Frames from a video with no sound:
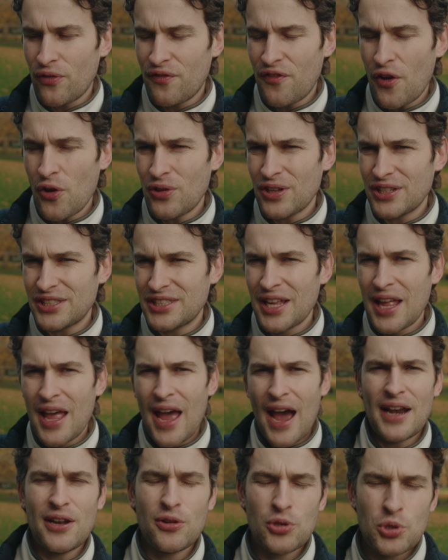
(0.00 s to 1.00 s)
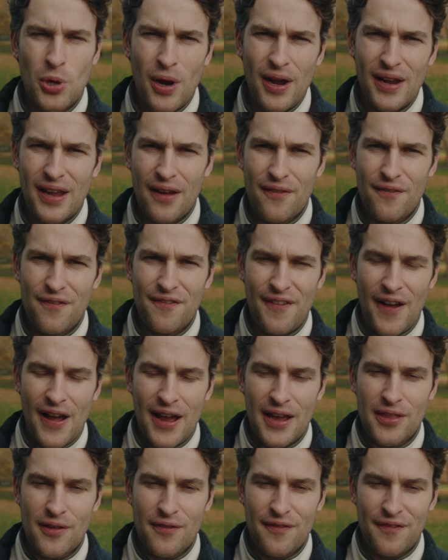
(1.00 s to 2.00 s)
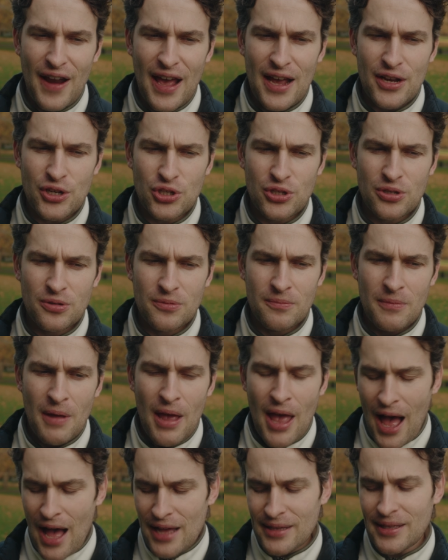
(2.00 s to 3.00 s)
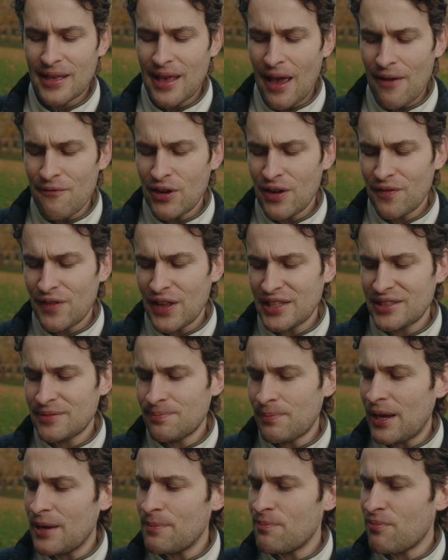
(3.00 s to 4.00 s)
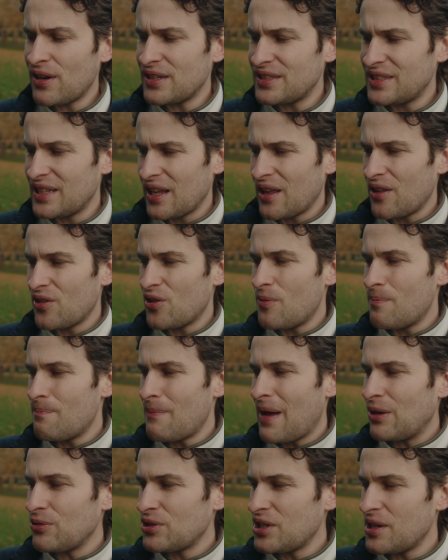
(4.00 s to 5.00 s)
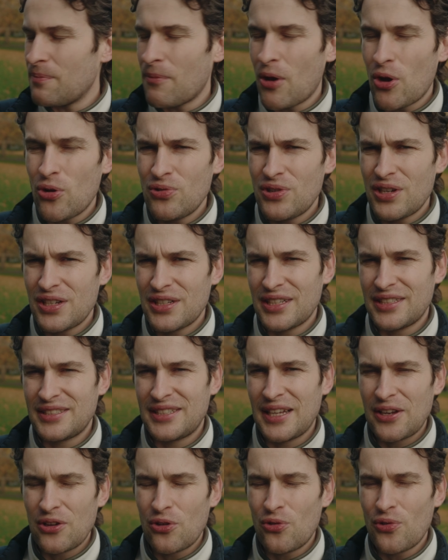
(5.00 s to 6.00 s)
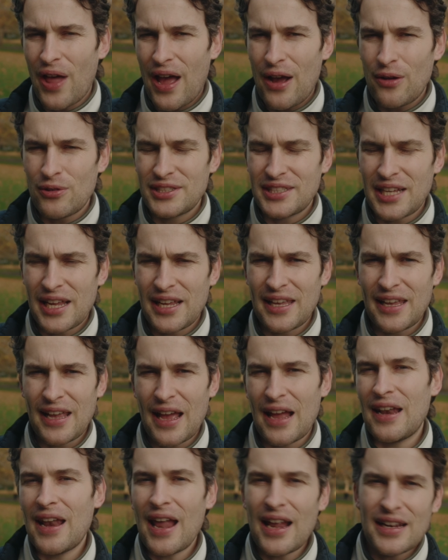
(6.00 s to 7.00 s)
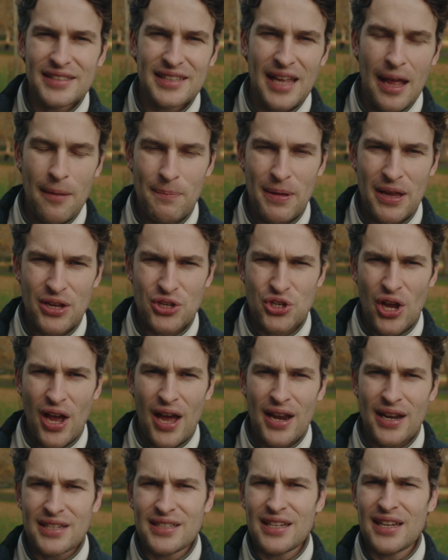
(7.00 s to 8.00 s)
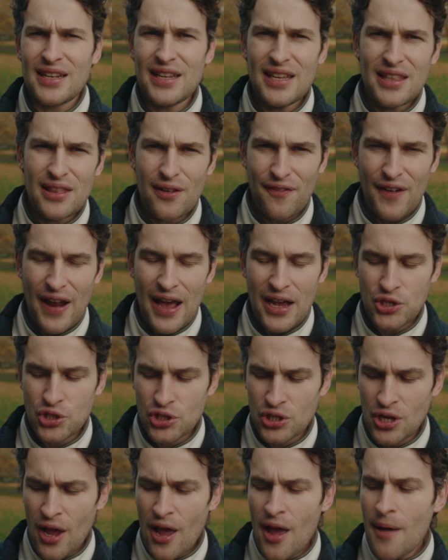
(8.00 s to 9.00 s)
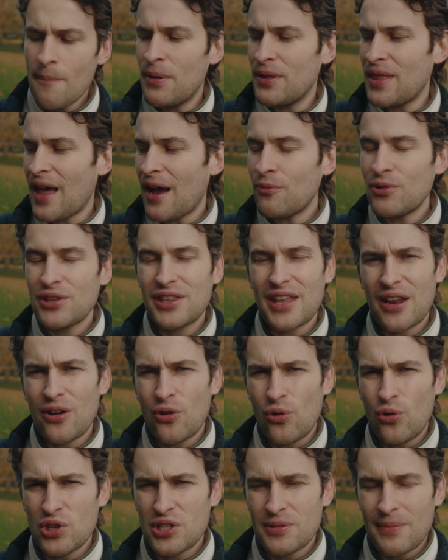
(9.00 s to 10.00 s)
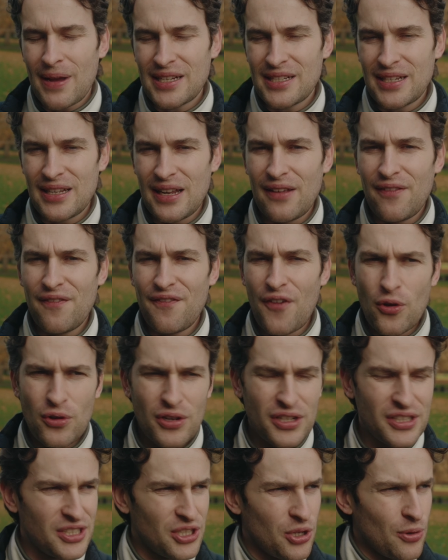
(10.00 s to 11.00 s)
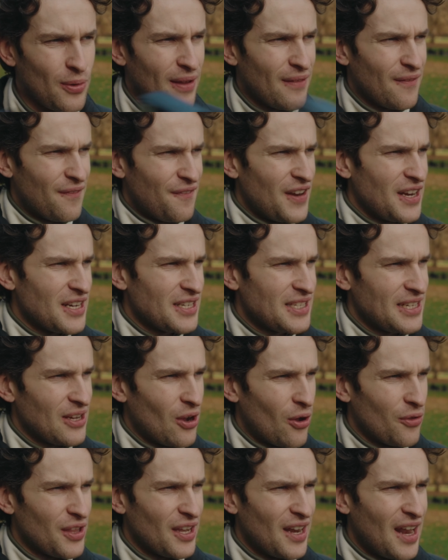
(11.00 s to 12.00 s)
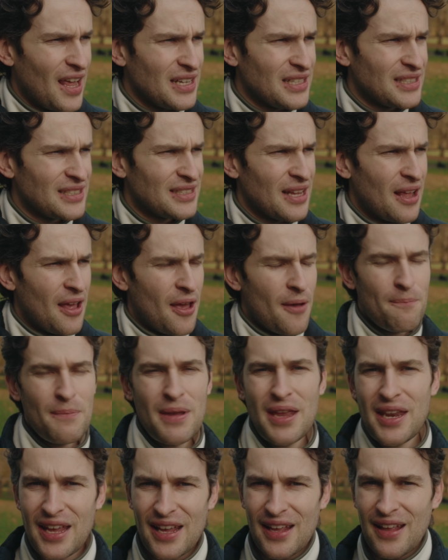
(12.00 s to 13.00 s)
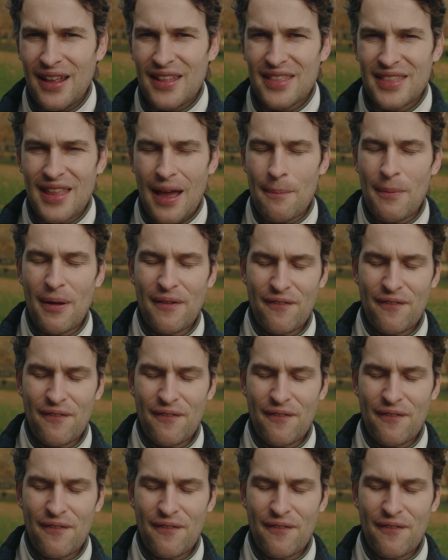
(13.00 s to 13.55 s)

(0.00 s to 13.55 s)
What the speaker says: focus and I would try and fire the flash. I could get rid of this by pressing the mountain mode to signal that I was taking a landscape picture and I didn't need the flash, but that would then automatically focus to infinity on the lens, meaning that my